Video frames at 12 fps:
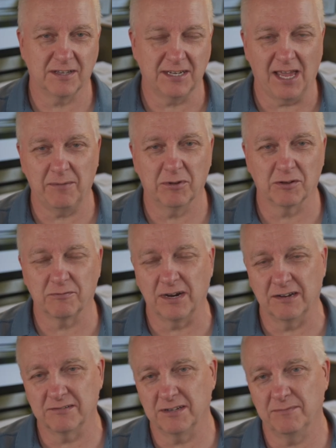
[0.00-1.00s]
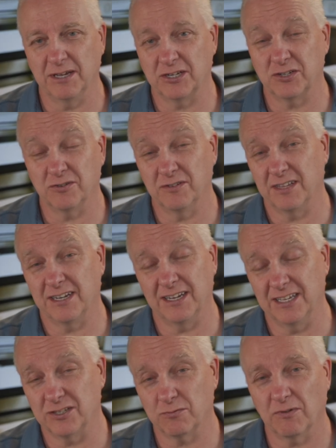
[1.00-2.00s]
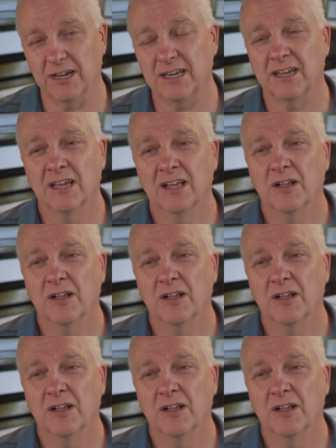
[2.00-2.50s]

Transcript: table around to make sure that it's right,